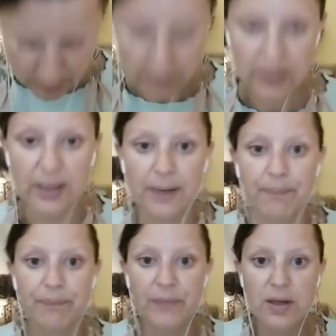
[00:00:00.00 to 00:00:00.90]
Yeah,
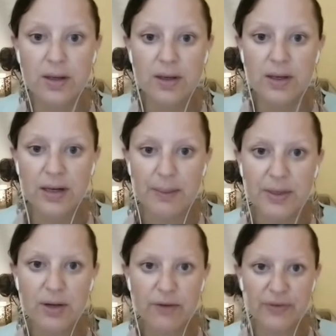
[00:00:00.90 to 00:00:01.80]
let me
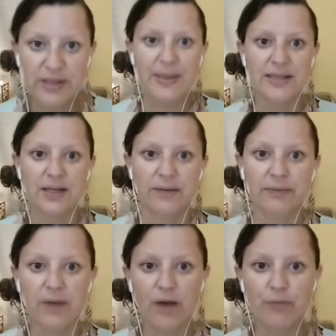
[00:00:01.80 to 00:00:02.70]
know if that's better.
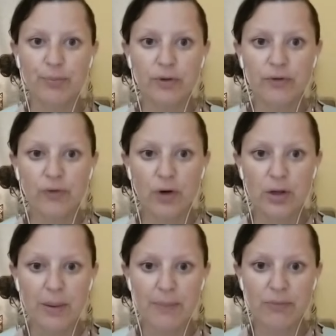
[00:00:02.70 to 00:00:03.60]
I've put the volume
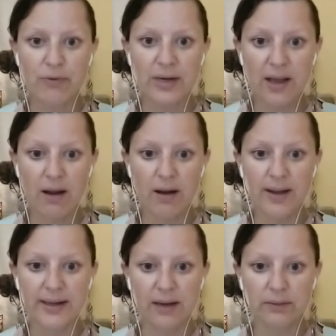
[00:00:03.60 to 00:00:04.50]
up really high
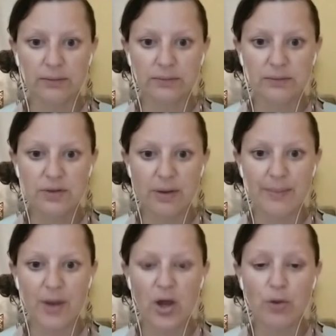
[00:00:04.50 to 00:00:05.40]
now, so I'm
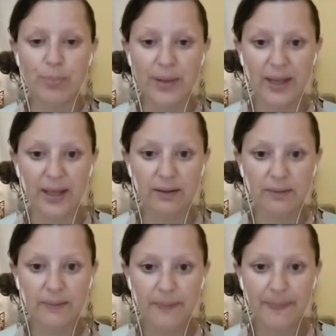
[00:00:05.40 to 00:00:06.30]
hoping
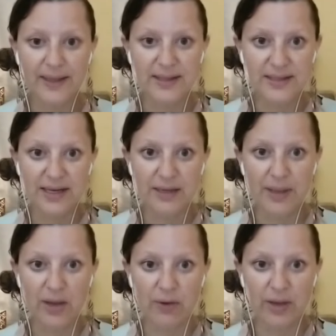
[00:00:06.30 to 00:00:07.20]
it's going to
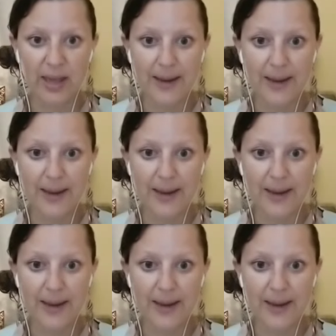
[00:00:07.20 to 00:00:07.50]
be okay.